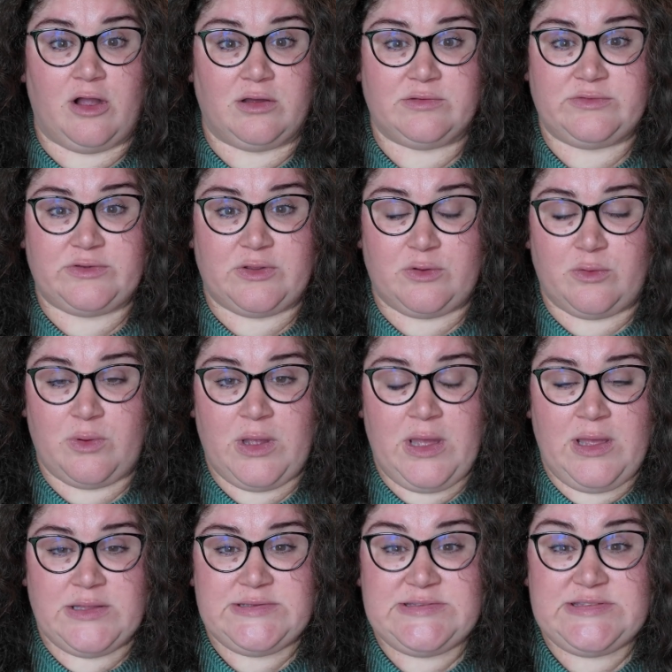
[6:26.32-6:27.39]
also
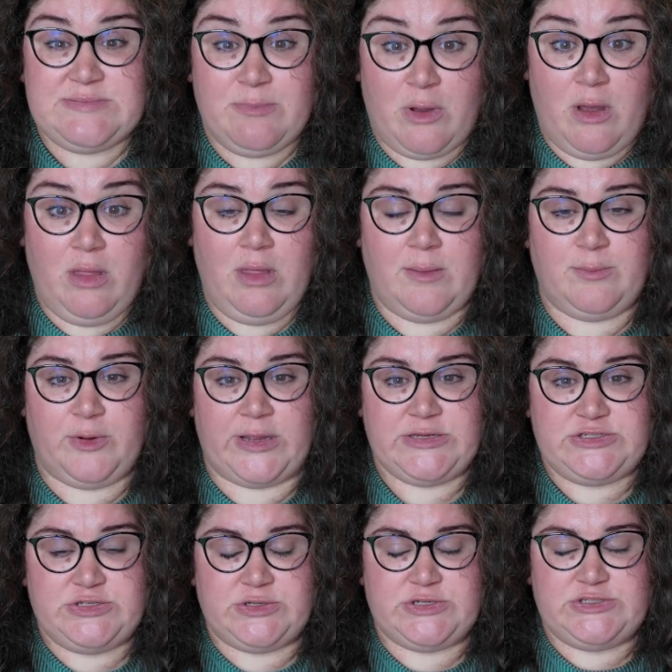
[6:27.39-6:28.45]
small
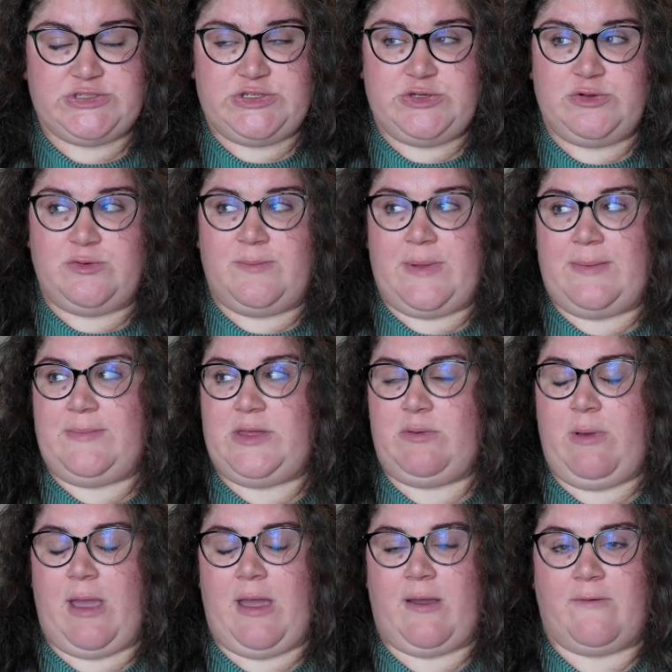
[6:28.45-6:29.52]
upgrades you can do. Maybe you
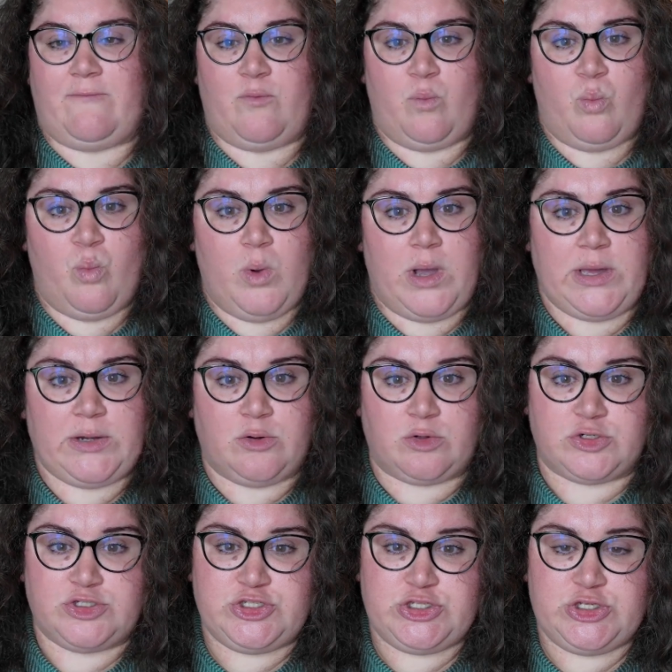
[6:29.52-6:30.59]
have 1 or
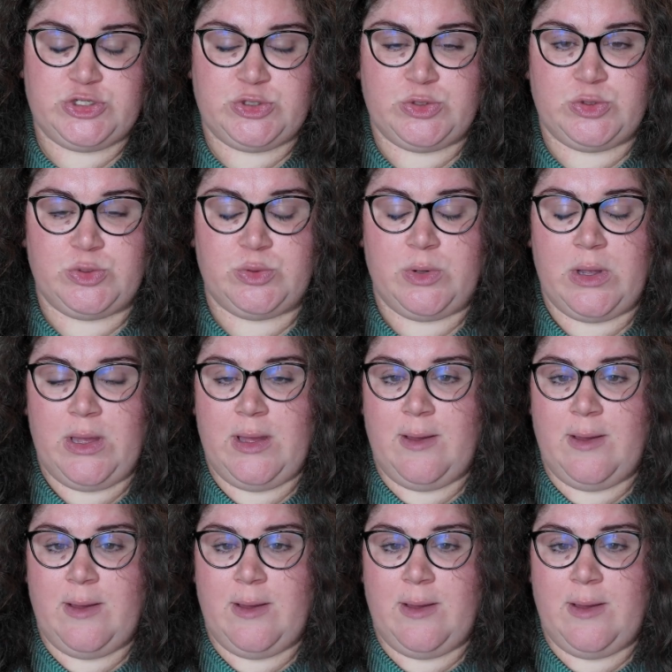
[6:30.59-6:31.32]
2